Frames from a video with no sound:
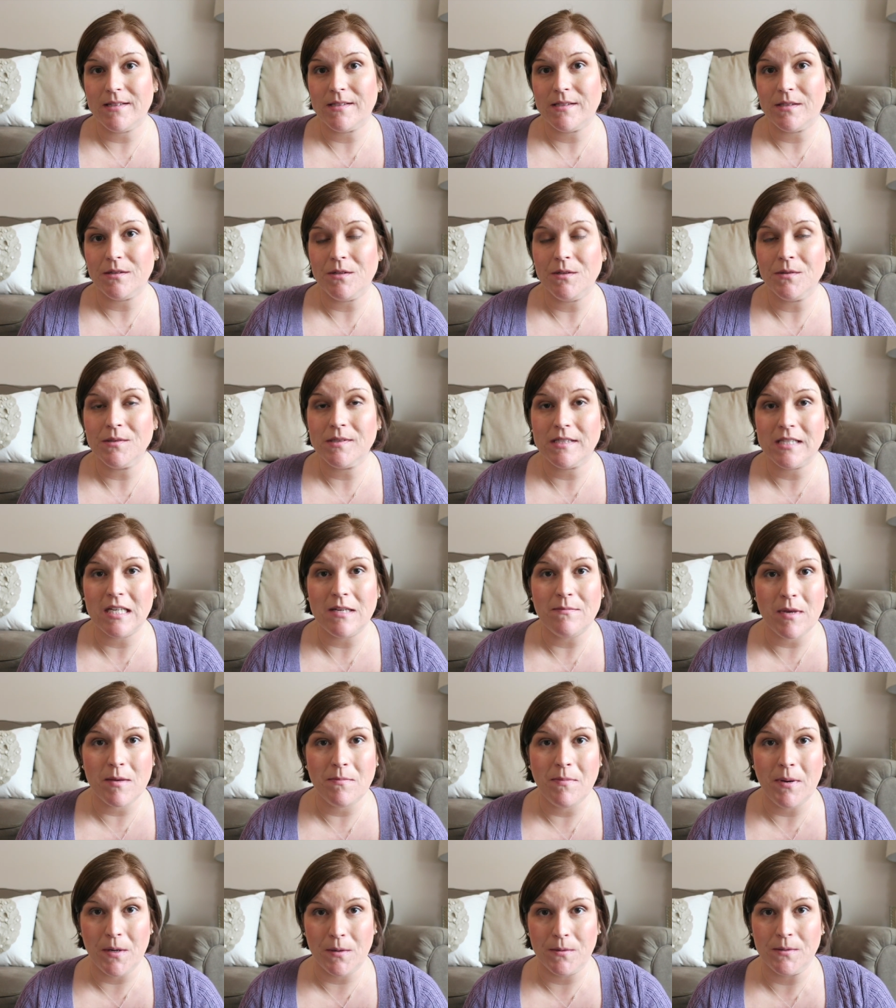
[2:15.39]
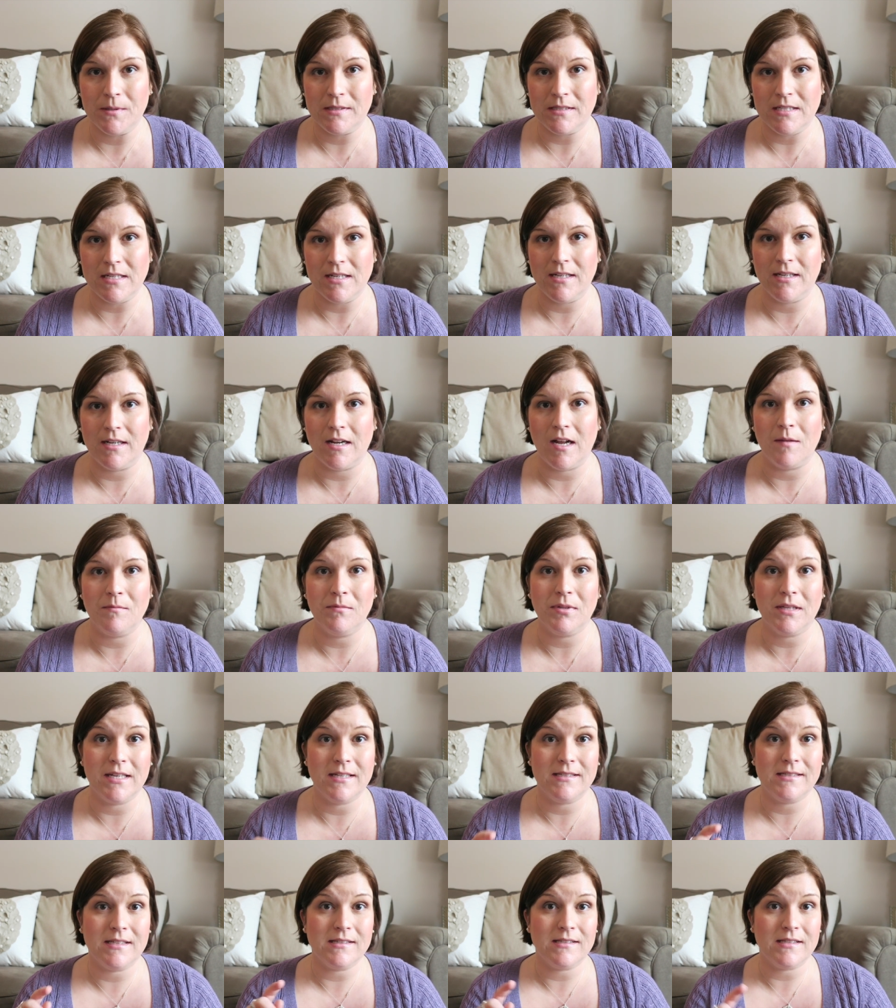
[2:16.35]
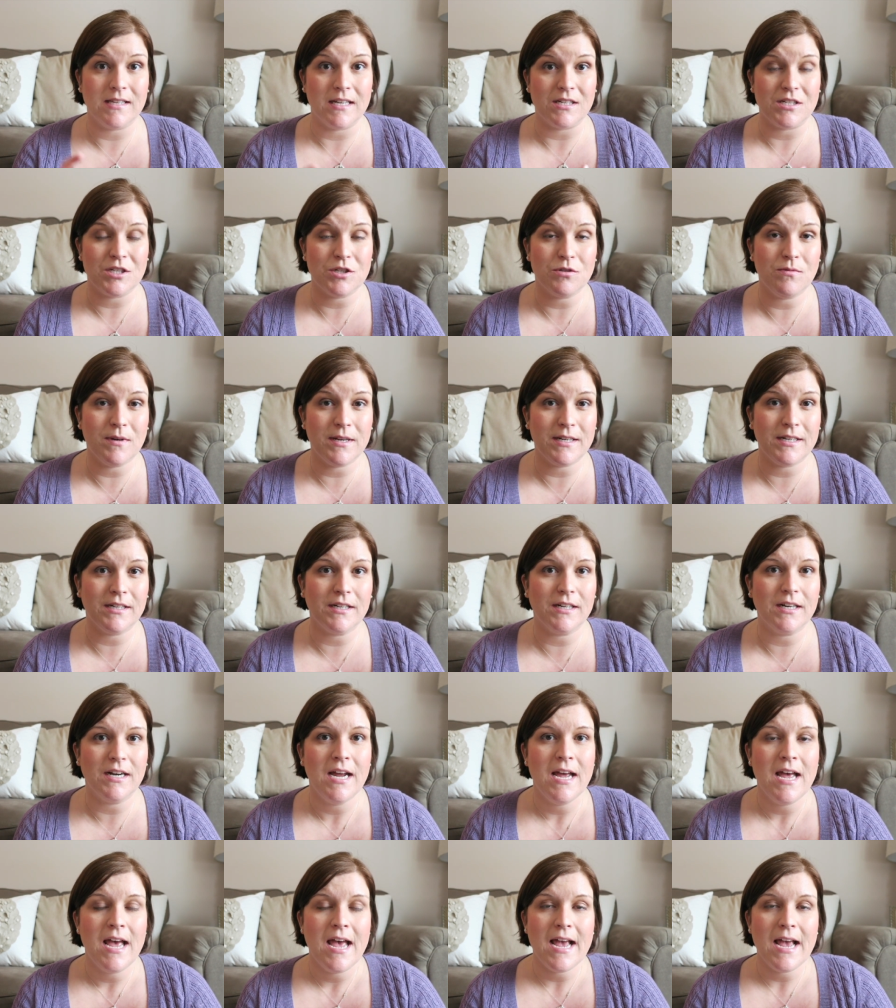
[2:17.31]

So you'll see me posting on places like Twitter